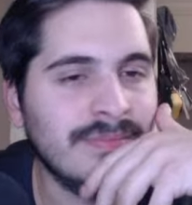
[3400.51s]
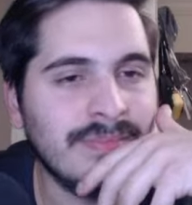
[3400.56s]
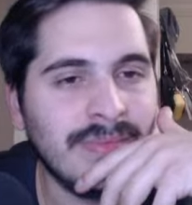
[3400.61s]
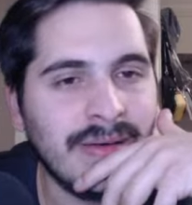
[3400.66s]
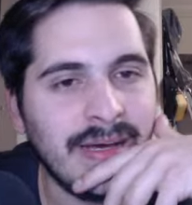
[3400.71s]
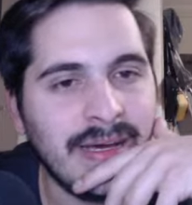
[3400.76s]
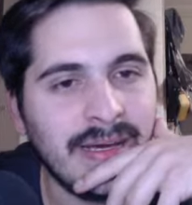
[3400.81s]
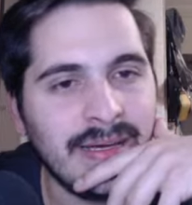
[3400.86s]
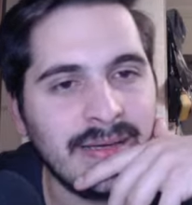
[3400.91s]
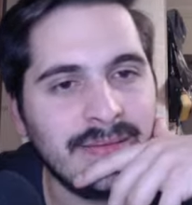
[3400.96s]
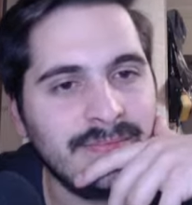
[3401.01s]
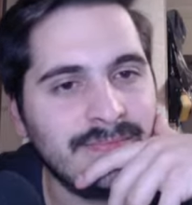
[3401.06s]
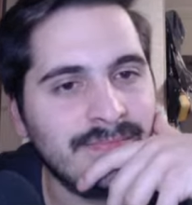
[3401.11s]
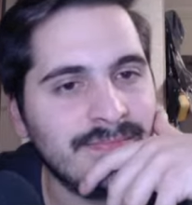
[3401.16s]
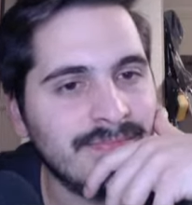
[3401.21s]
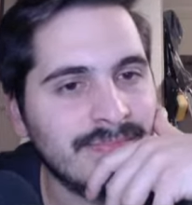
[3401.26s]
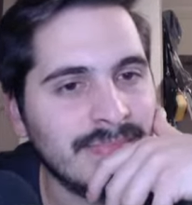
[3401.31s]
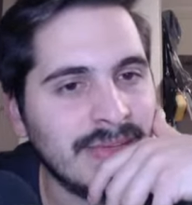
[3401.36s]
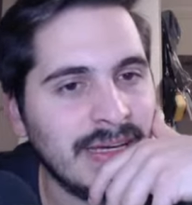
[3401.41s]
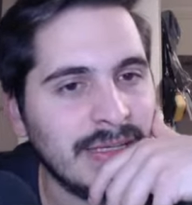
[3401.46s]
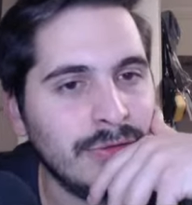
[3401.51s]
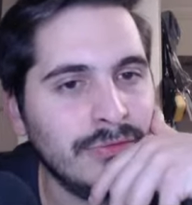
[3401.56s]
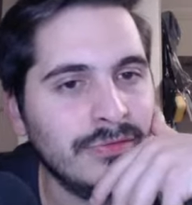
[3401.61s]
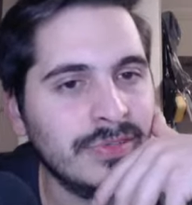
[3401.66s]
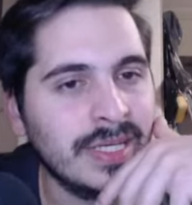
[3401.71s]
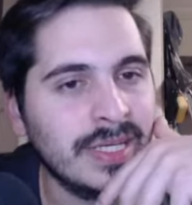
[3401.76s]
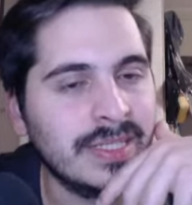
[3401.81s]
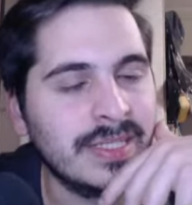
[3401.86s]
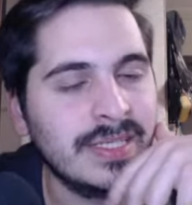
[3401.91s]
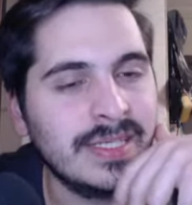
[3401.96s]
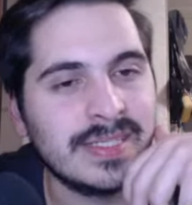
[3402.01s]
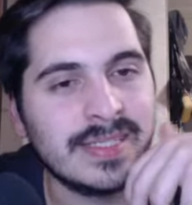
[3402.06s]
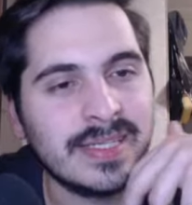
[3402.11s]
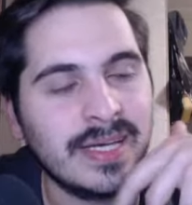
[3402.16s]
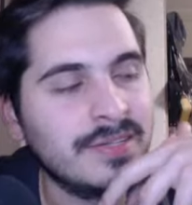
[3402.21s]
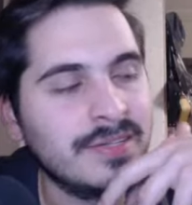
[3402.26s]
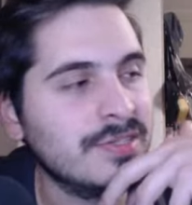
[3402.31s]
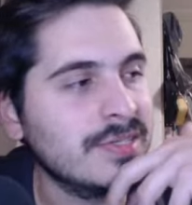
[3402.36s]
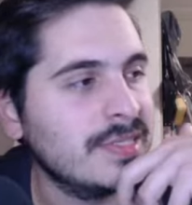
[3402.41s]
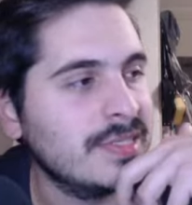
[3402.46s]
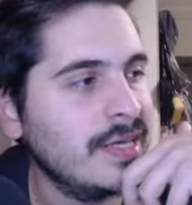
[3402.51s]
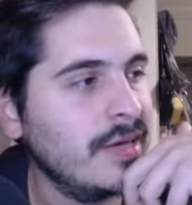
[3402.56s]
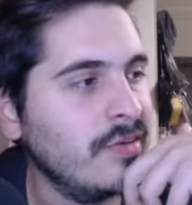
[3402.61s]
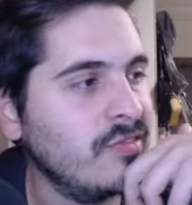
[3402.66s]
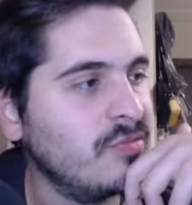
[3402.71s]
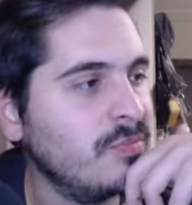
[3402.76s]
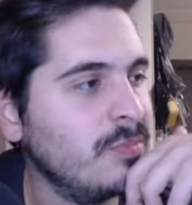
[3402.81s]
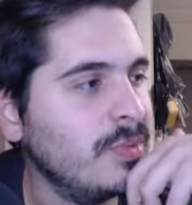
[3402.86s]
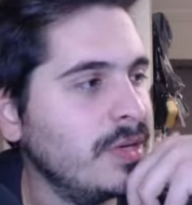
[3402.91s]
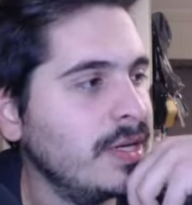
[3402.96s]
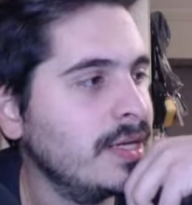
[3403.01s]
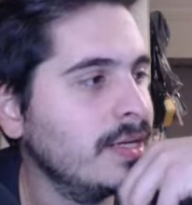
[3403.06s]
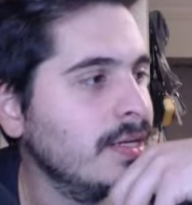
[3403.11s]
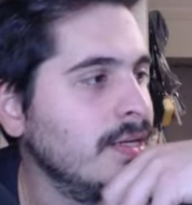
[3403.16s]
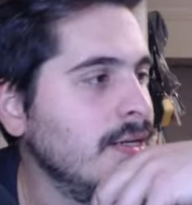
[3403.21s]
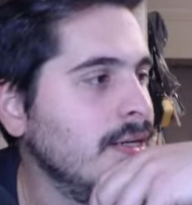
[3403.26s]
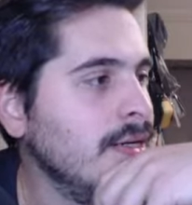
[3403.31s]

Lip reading: I don't think that he's such a safe pick.